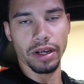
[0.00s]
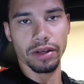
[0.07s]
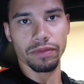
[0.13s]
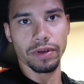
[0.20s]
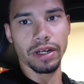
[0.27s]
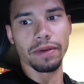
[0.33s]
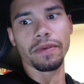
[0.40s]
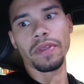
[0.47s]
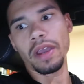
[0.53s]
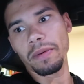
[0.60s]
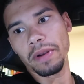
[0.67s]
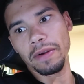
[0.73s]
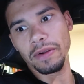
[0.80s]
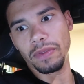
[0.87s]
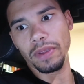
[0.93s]
and read everything,
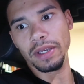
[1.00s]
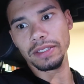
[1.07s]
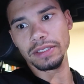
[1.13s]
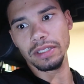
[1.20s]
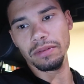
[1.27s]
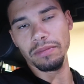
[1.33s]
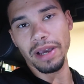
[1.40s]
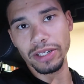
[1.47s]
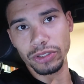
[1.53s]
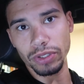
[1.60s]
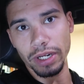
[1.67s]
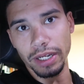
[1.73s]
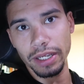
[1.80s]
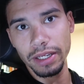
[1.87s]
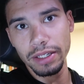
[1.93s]
but everything's in
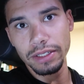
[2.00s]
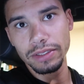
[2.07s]
metric.